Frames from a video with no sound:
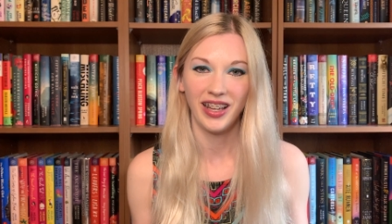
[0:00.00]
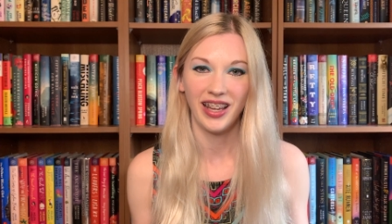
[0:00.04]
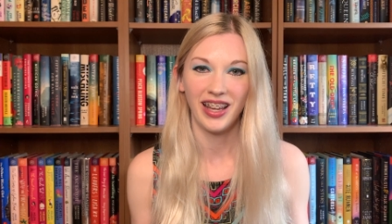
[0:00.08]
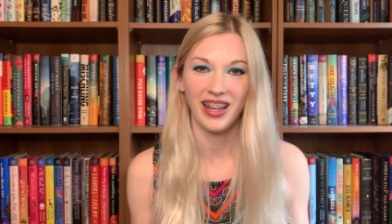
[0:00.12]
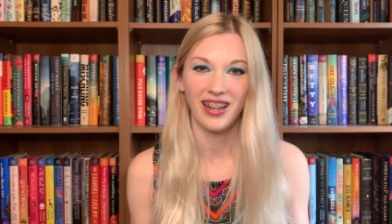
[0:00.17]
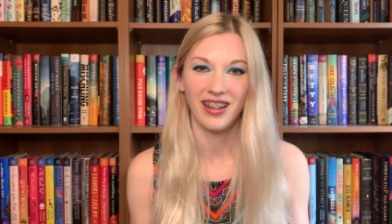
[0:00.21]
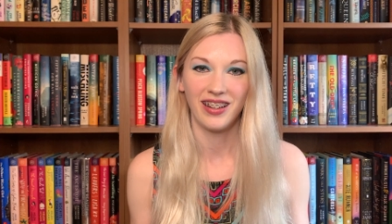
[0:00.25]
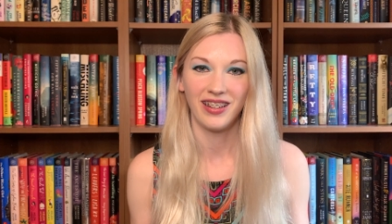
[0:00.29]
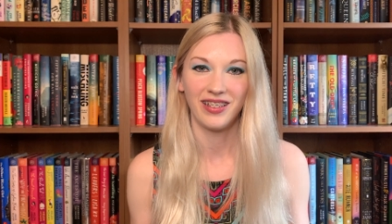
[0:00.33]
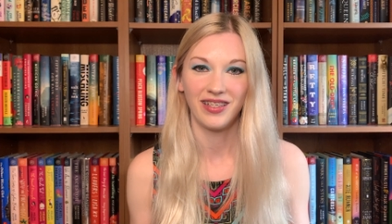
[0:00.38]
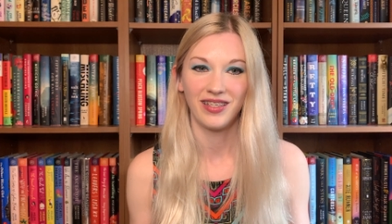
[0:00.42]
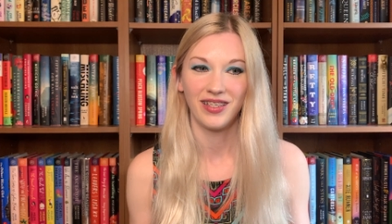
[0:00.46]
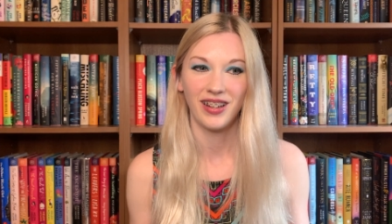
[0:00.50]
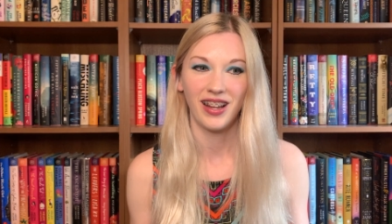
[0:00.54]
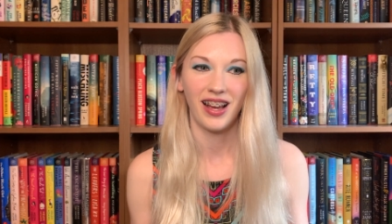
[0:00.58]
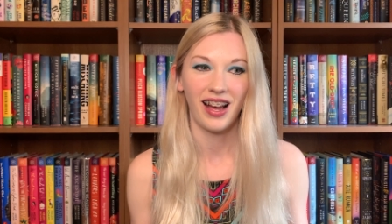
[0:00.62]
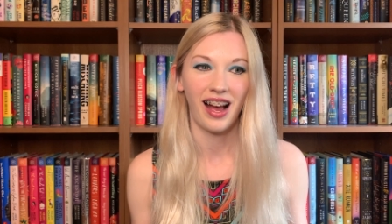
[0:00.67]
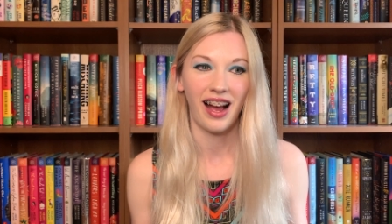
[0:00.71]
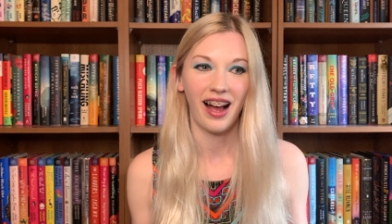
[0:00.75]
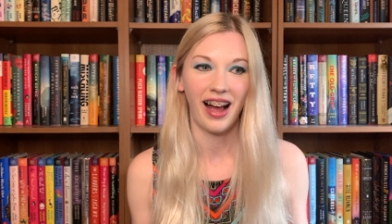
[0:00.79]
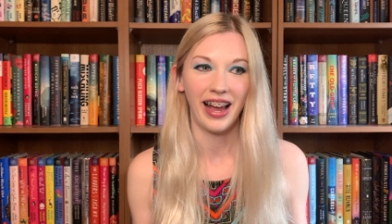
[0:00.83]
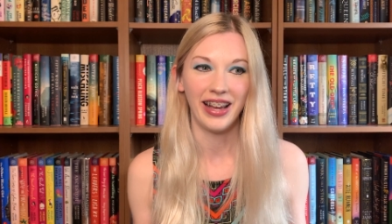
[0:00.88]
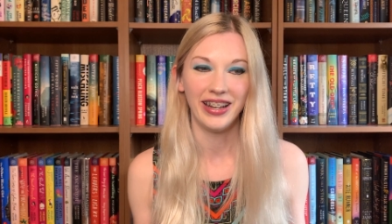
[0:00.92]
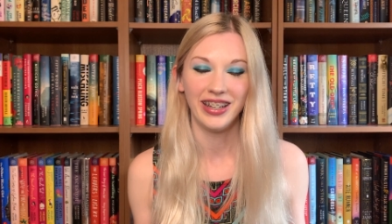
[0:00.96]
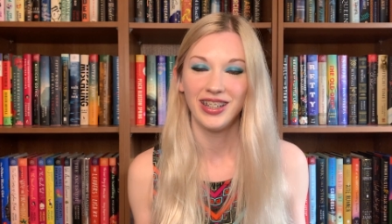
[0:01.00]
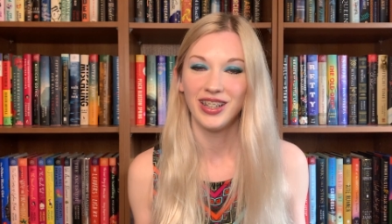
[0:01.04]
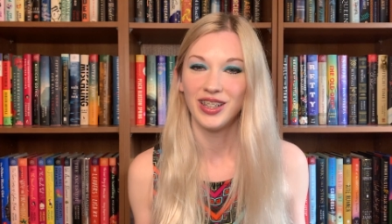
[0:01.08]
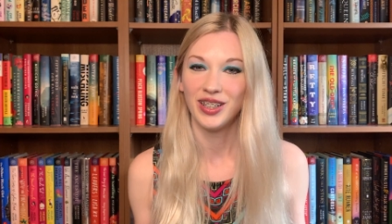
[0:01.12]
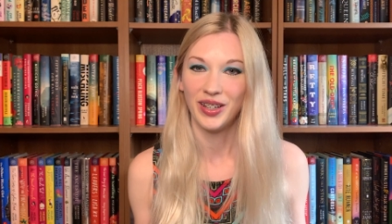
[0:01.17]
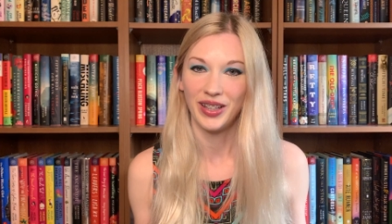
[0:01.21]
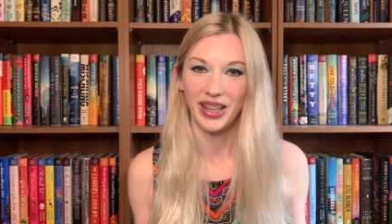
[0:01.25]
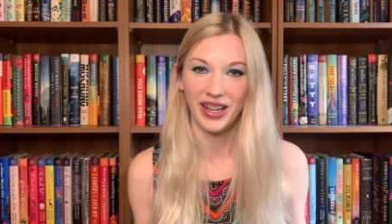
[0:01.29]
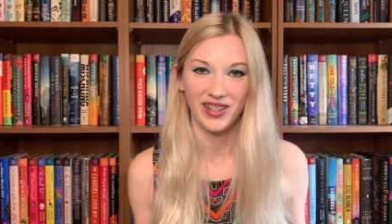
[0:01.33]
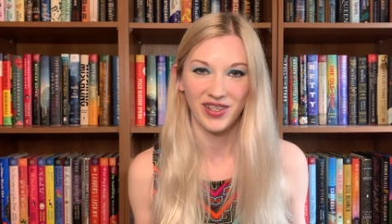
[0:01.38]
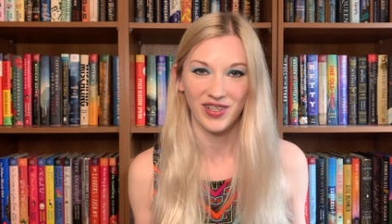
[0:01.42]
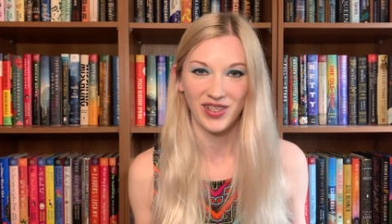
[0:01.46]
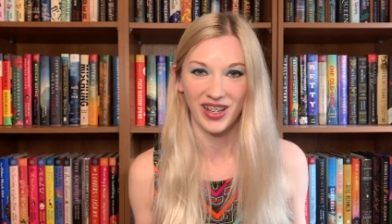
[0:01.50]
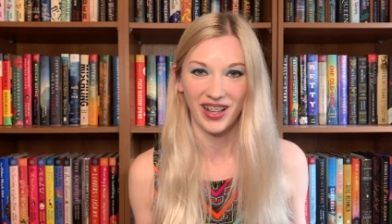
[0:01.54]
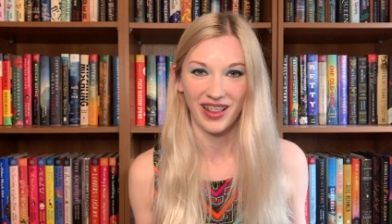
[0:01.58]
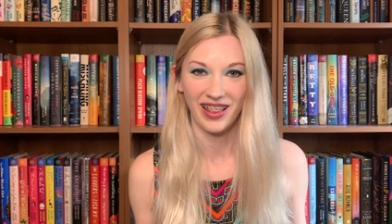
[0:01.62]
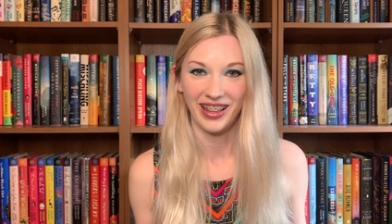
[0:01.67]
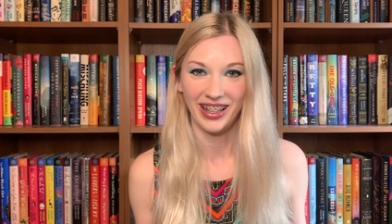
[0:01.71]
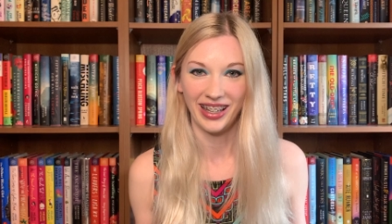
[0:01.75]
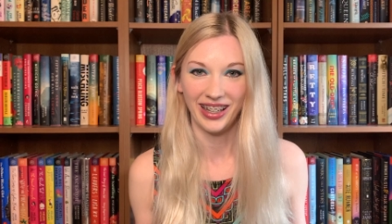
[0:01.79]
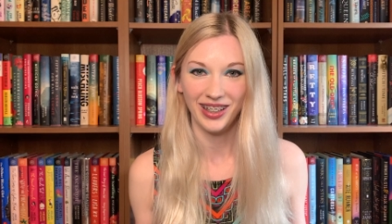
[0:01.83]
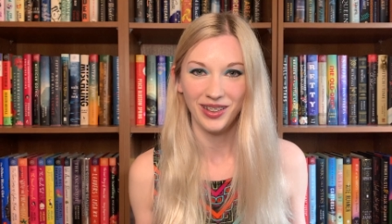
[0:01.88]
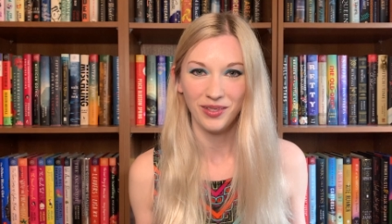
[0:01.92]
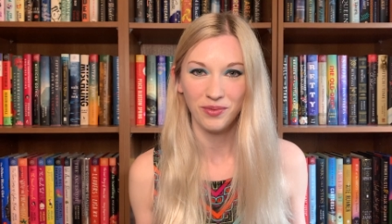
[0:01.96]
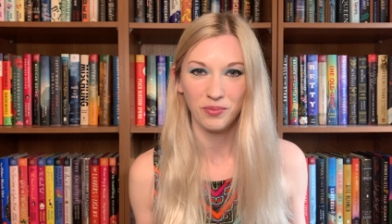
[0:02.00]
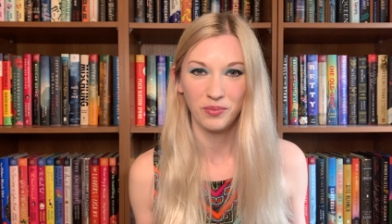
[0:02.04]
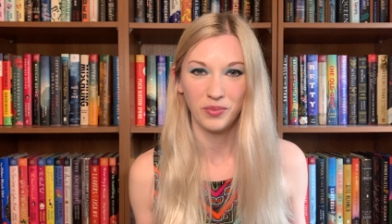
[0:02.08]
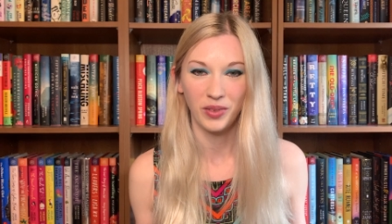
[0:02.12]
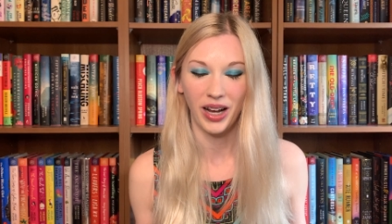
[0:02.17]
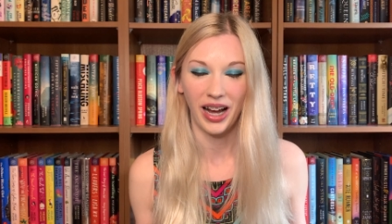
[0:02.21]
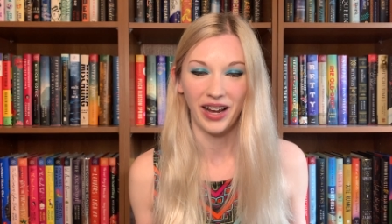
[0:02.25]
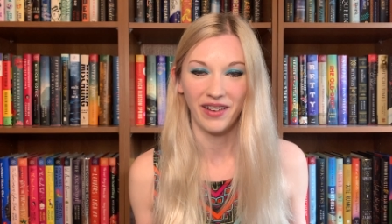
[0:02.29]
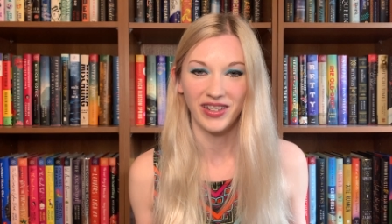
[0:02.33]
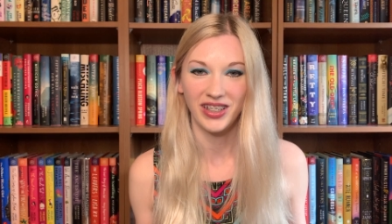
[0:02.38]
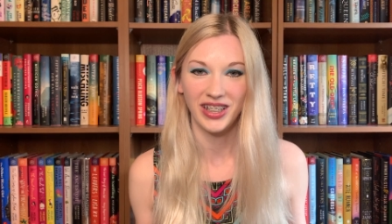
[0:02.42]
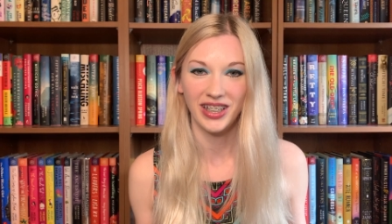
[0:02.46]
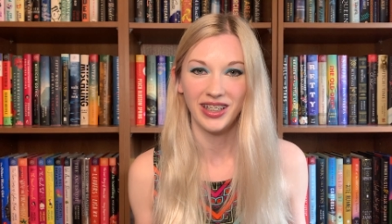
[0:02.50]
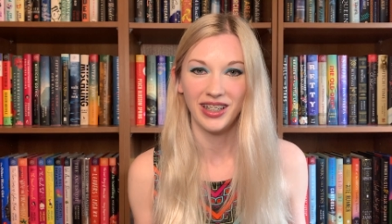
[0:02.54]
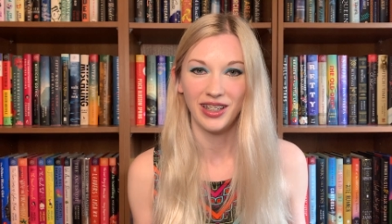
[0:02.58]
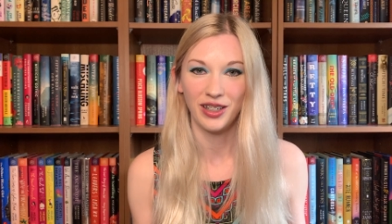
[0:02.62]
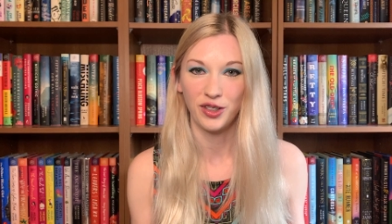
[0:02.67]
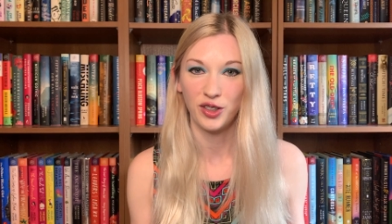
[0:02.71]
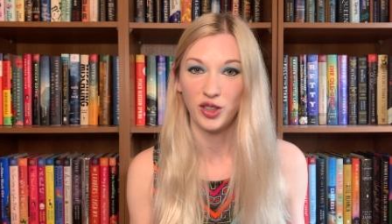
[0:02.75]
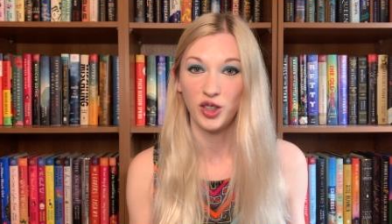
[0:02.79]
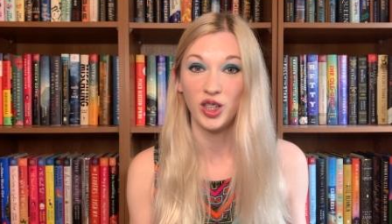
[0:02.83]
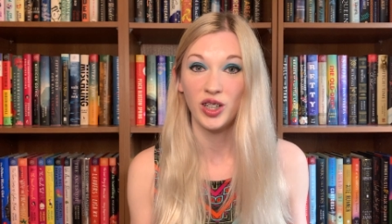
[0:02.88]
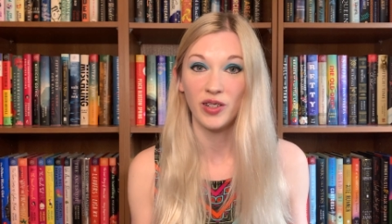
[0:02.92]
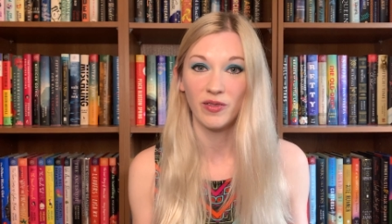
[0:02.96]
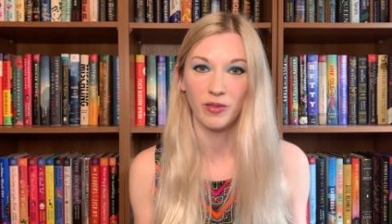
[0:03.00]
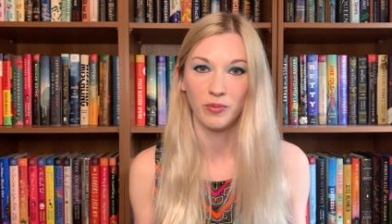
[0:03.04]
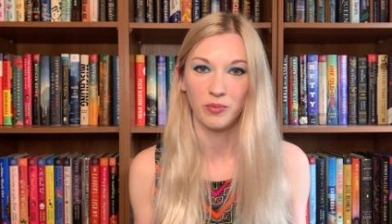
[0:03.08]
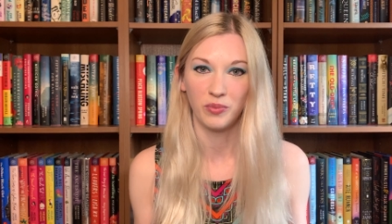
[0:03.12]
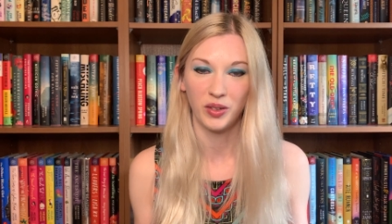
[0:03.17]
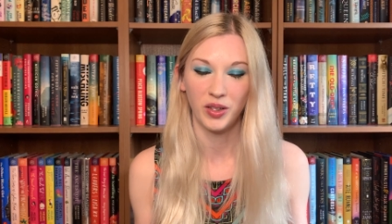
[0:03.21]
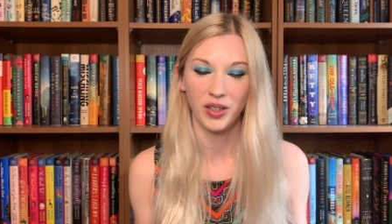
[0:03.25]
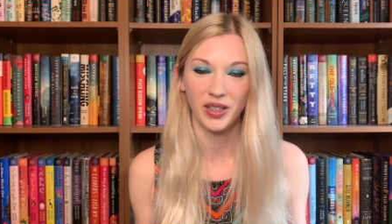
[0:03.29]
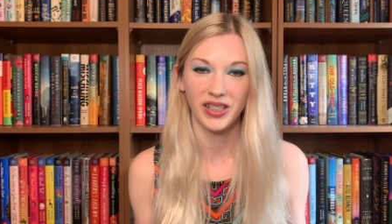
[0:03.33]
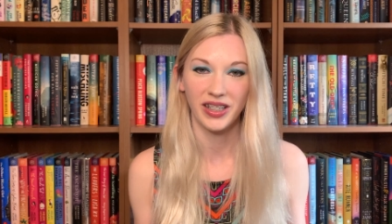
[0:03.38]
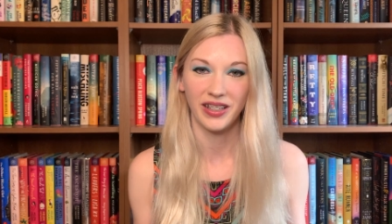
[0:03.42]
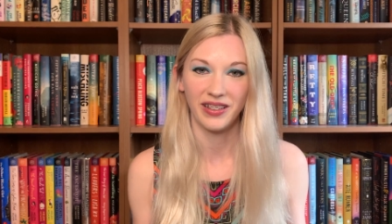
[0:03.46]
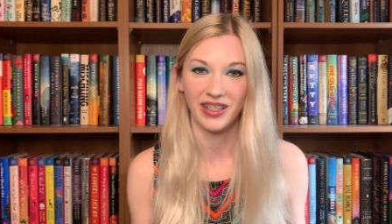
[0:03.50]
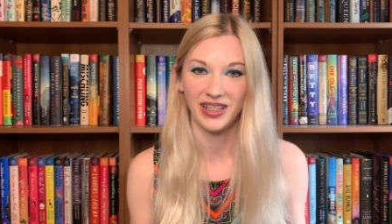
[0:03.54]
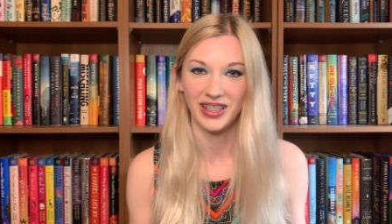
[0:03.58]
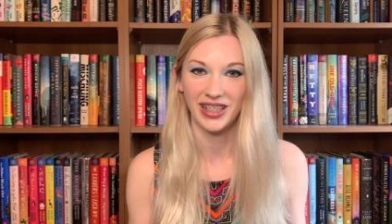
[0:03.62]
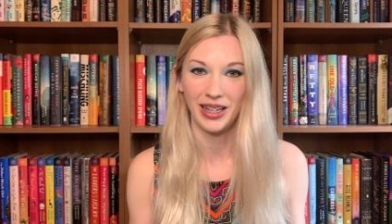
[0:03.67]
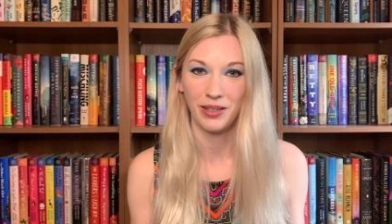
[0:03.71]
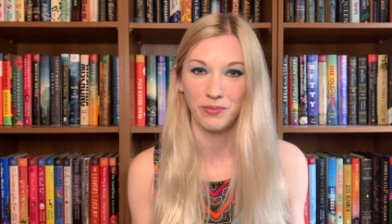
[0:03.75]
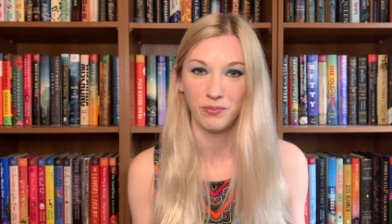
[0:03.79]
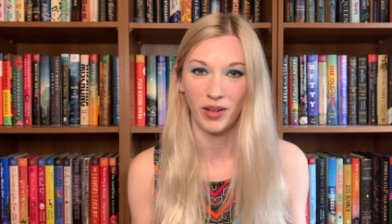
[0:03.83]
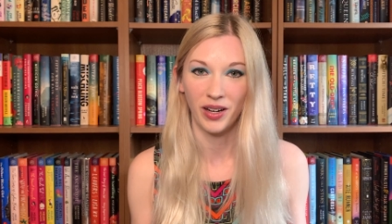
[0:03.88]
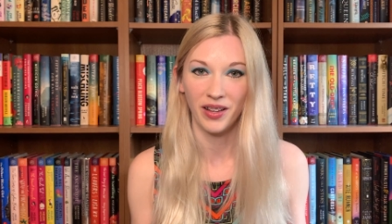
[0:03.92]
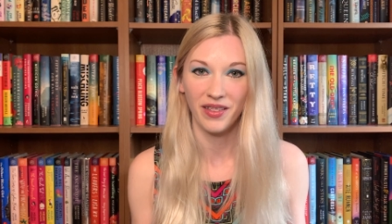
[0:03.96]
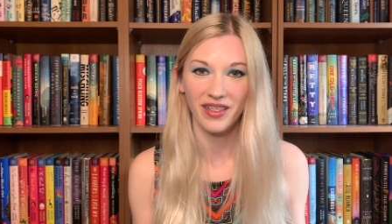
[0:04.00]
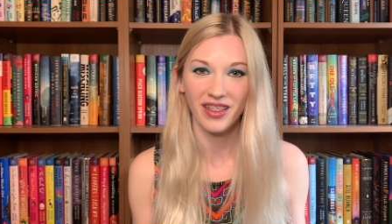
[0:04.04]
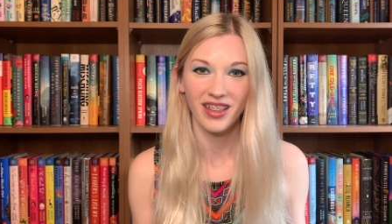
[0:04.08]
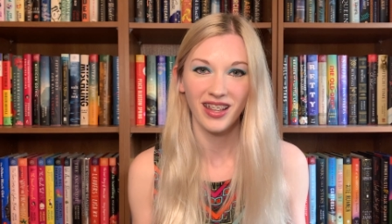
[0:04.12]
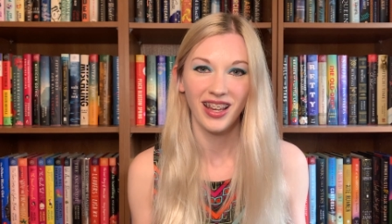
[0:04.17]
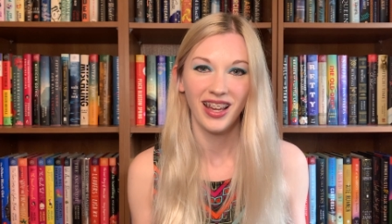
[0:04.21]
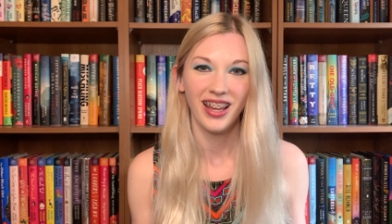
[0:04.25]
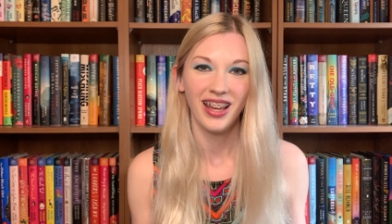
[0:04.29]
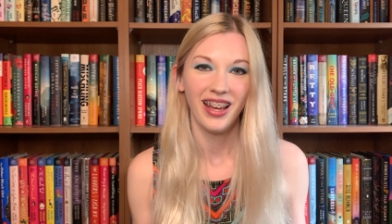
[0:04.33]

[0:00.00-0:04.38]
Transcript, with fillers: and I didn't know that was a thing, but I've seen it in 2 different books in the same month,